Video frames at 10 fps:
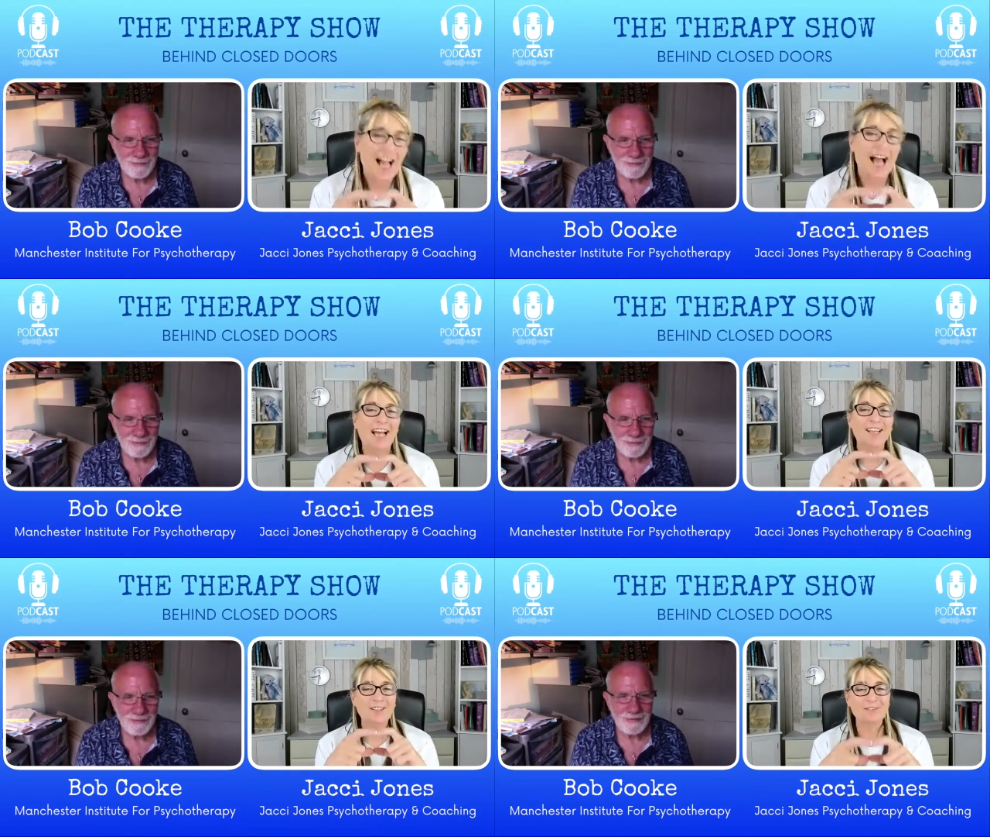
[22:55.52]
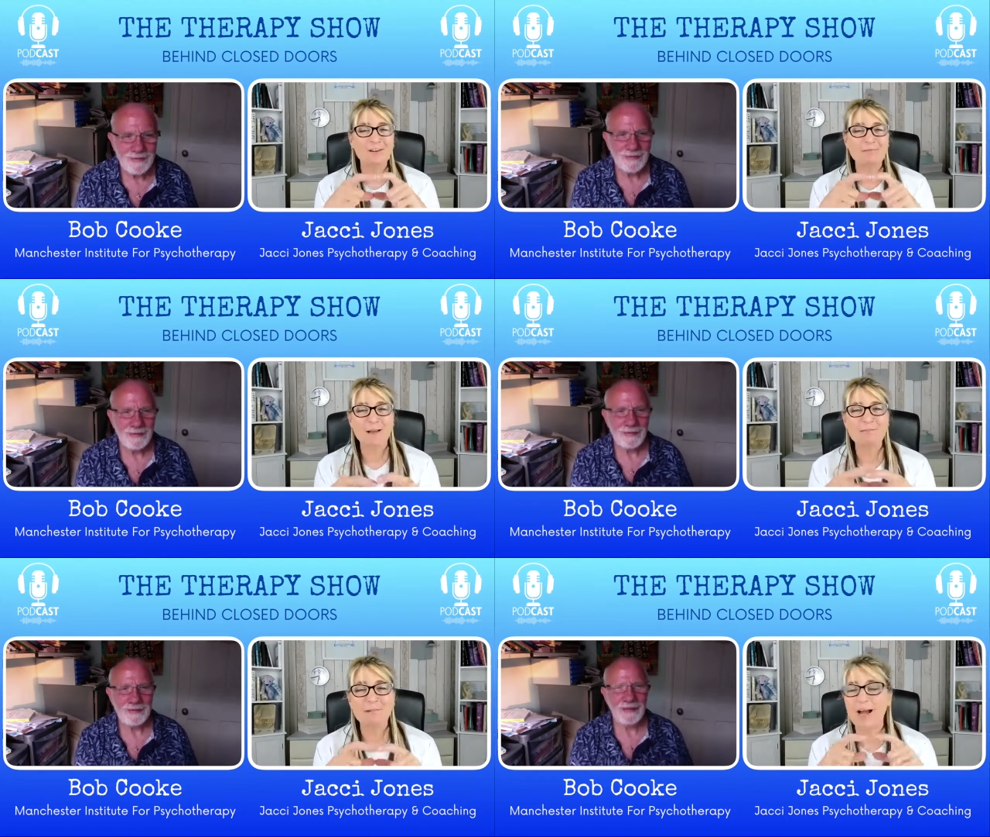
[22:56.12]
Speaker 1: I can
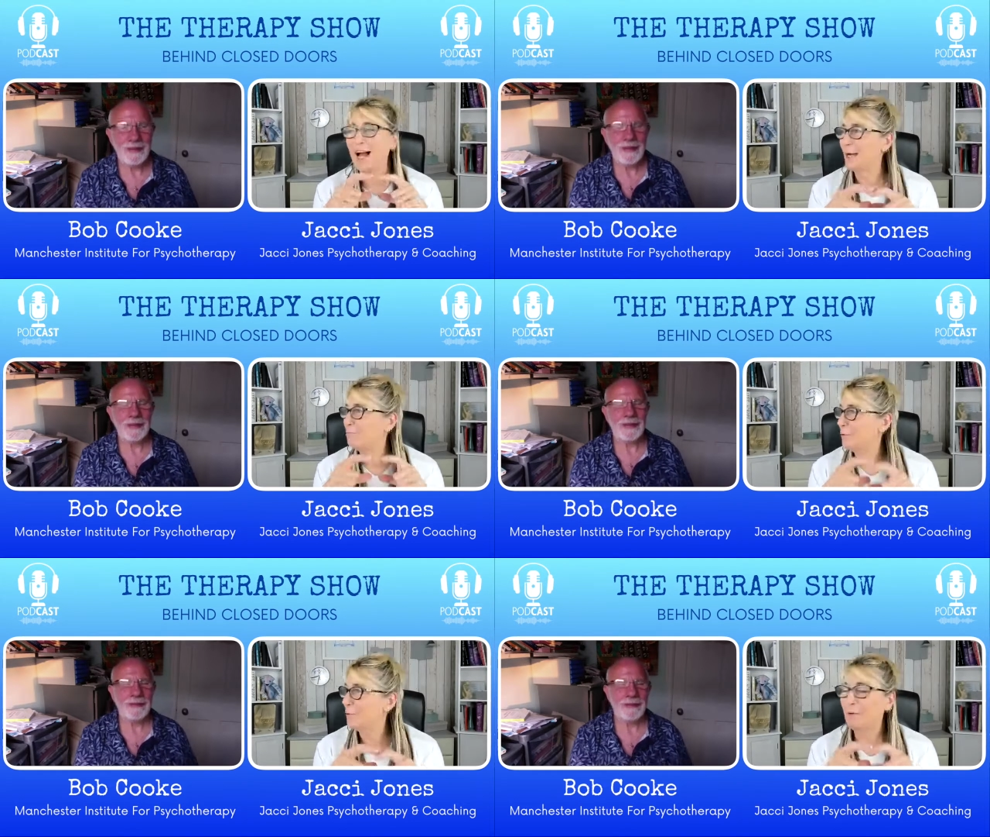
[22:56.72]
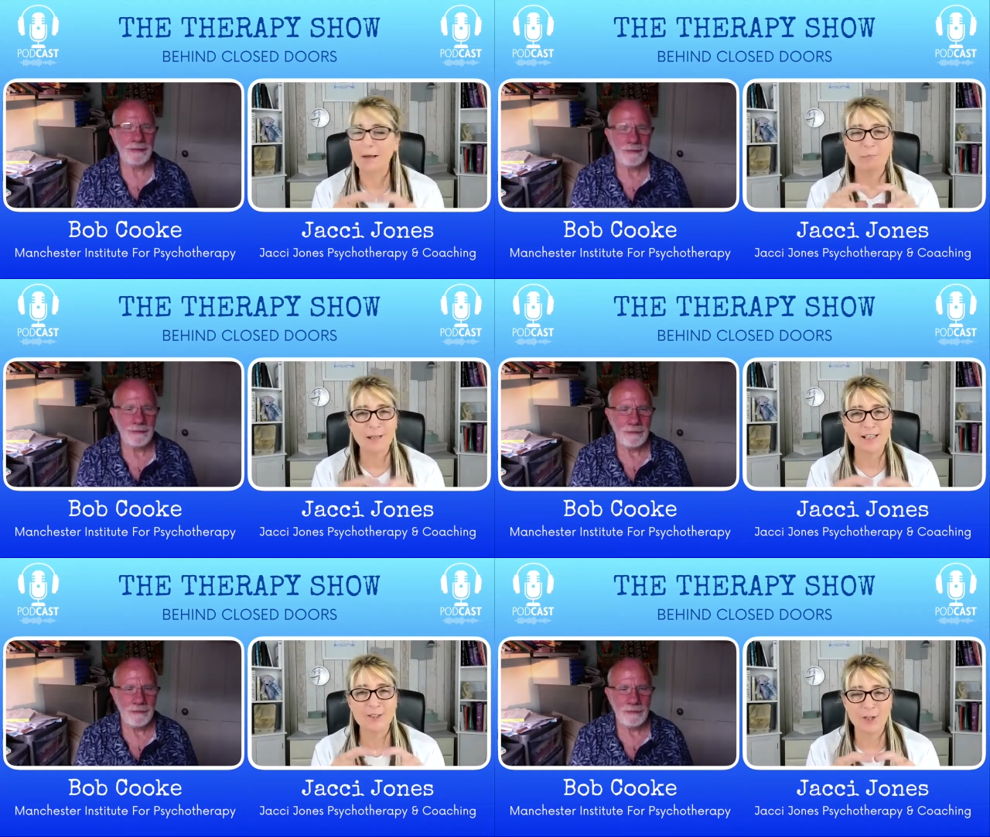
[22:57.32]
remember I put my
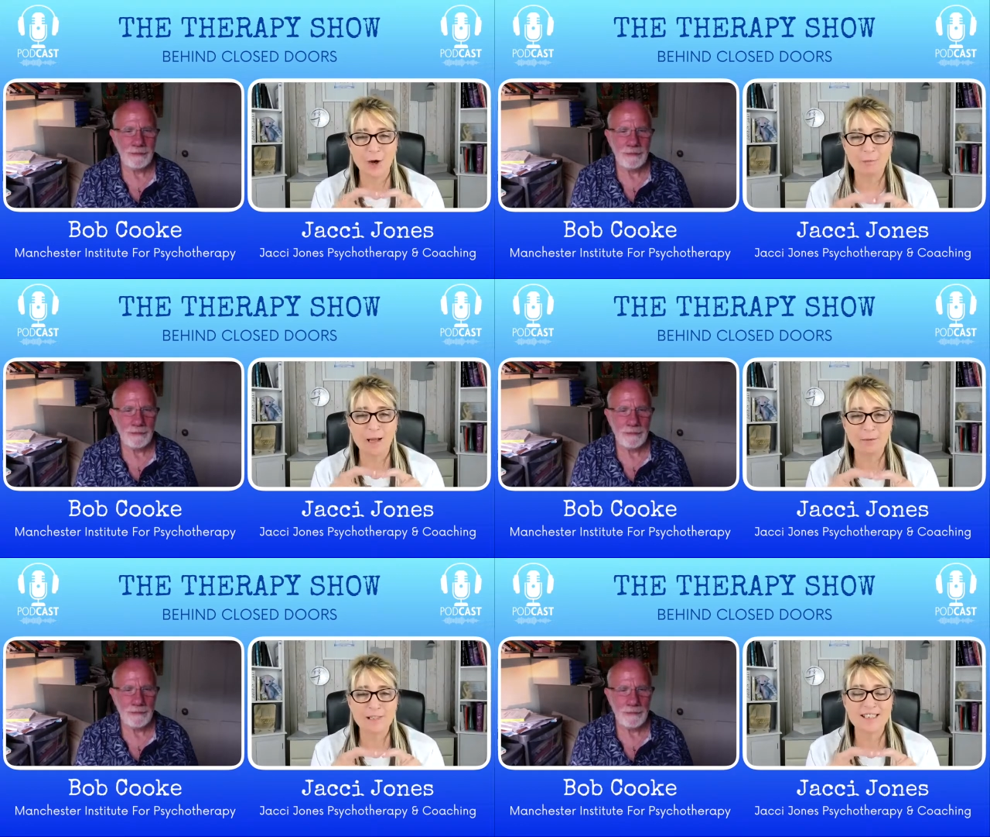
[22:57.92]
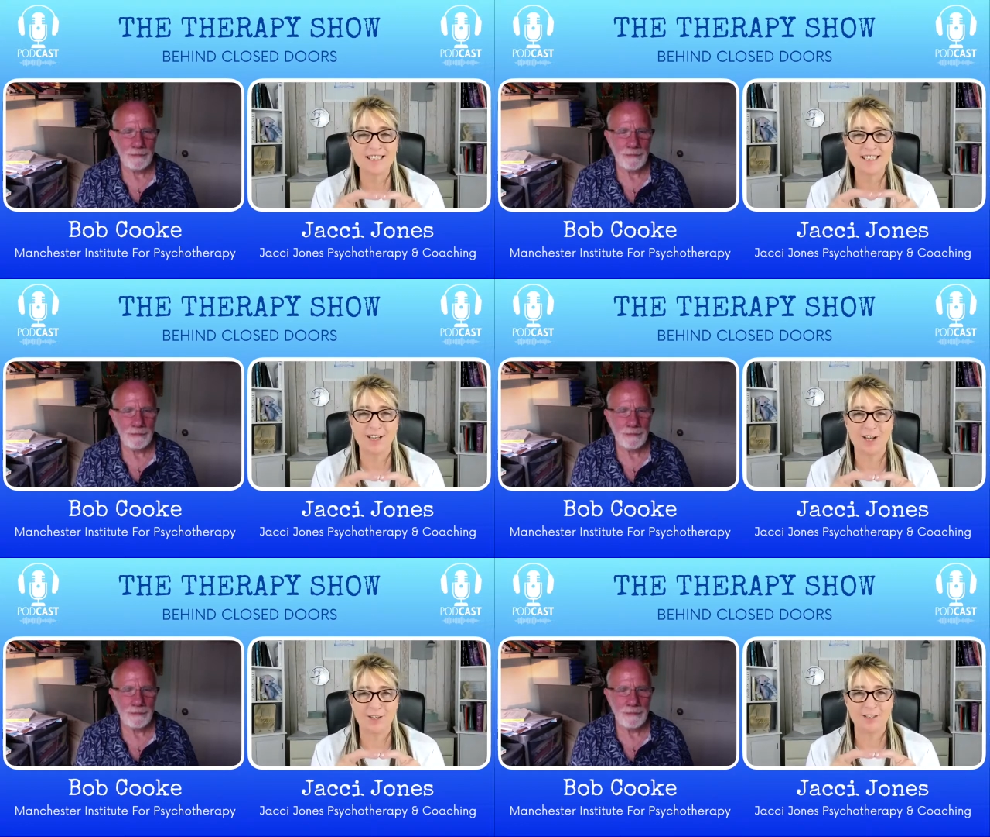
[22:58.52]
picture on my business
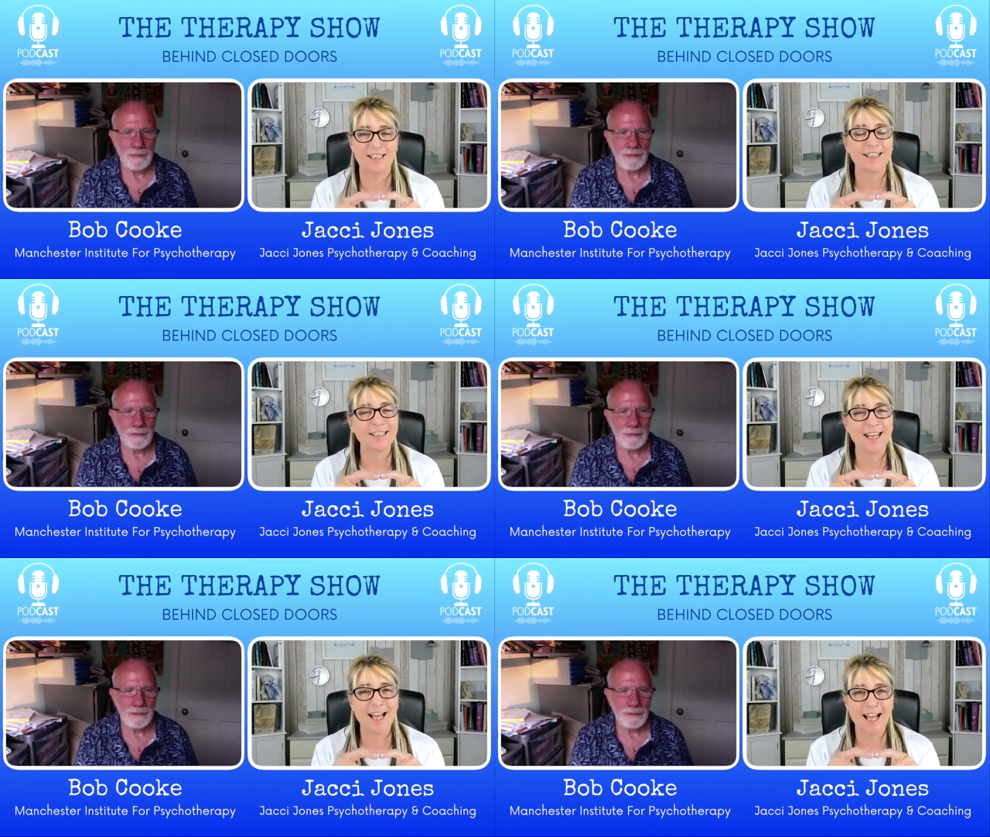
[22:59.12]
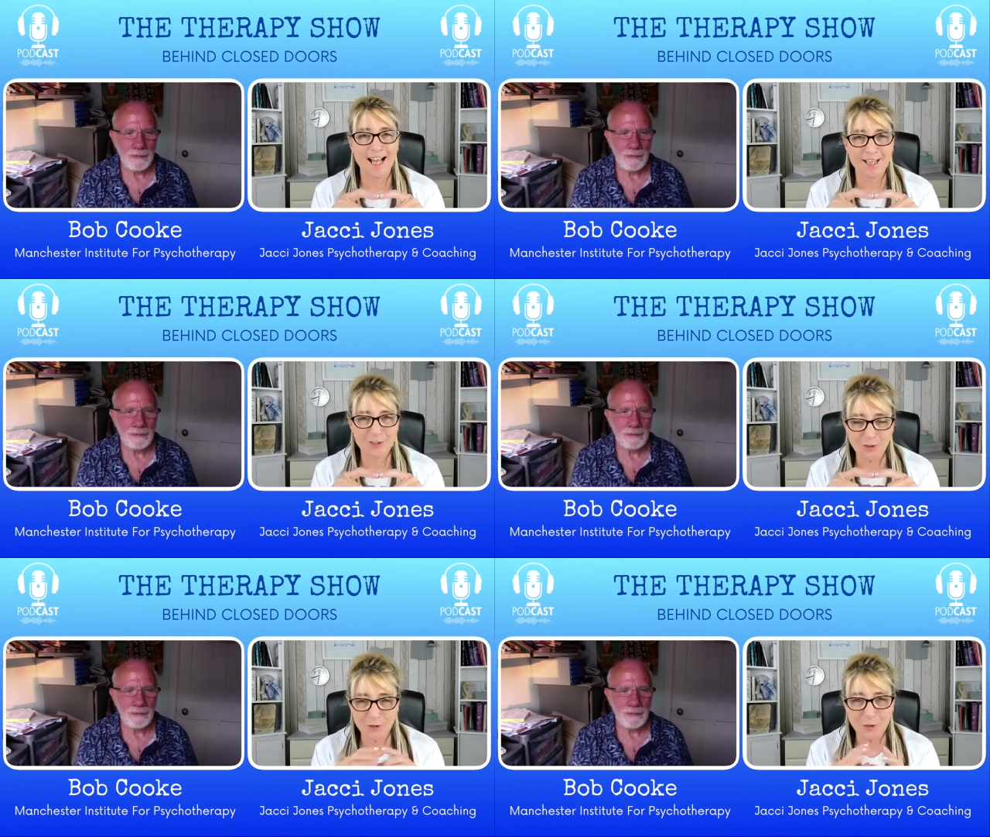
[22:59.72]
card, and I
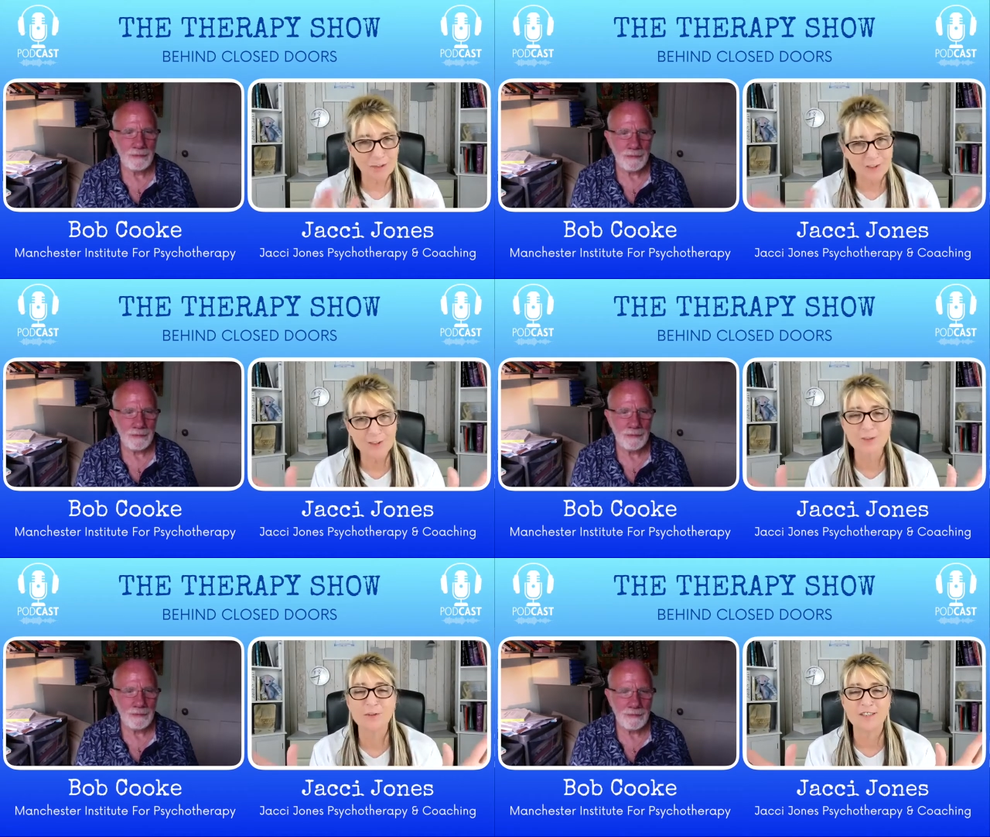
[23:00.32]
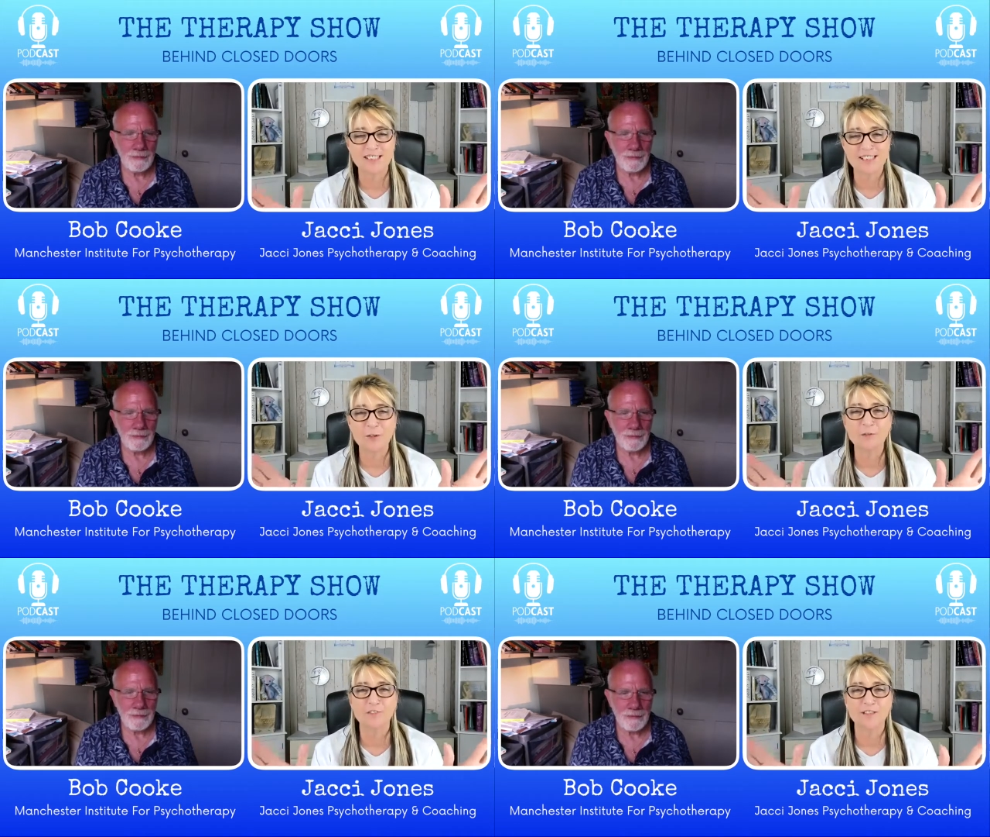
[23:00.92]
don't know whether you
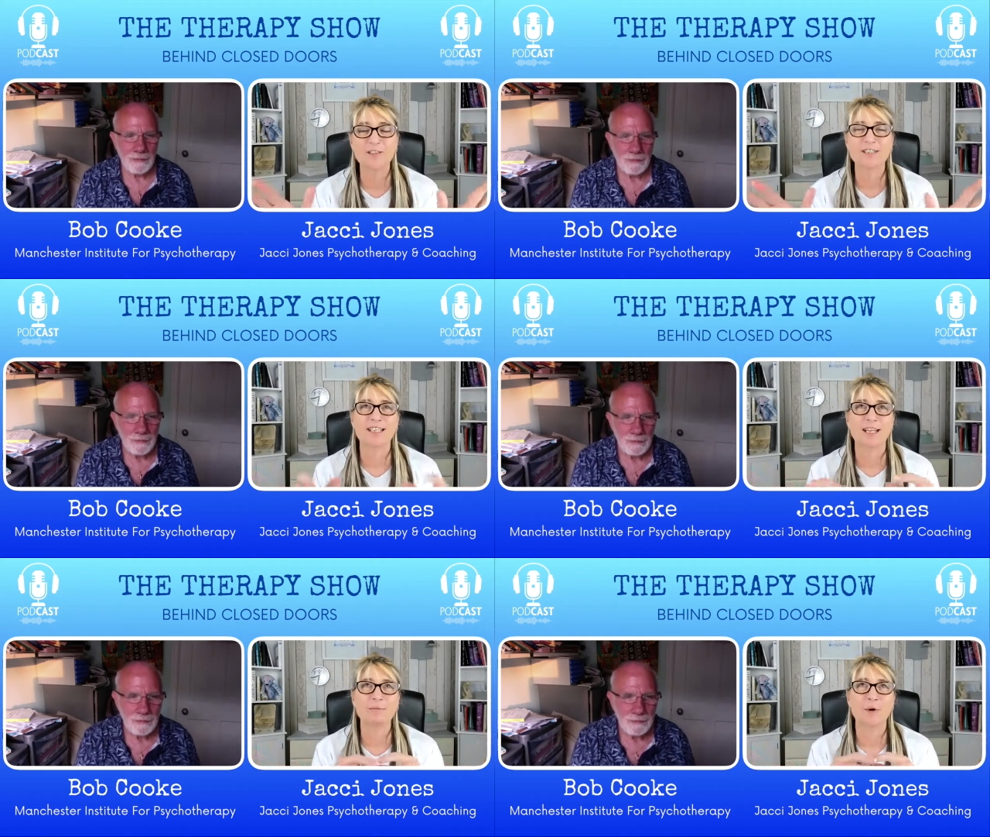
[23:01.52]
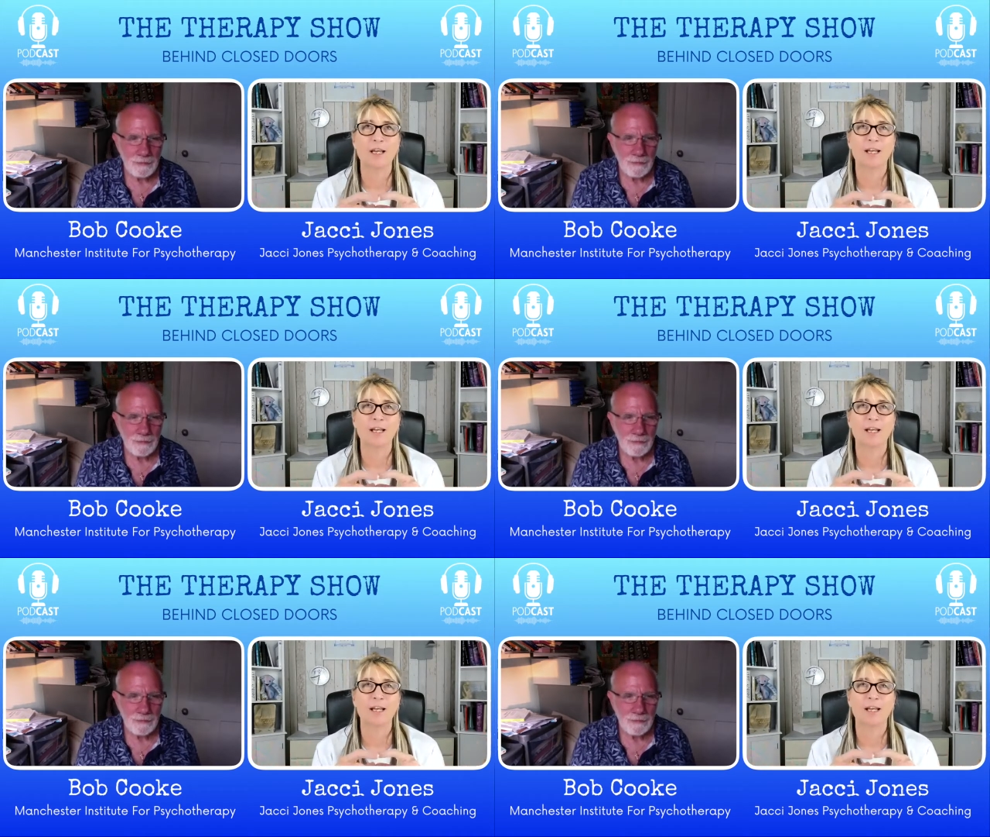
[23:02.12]
still feel the same way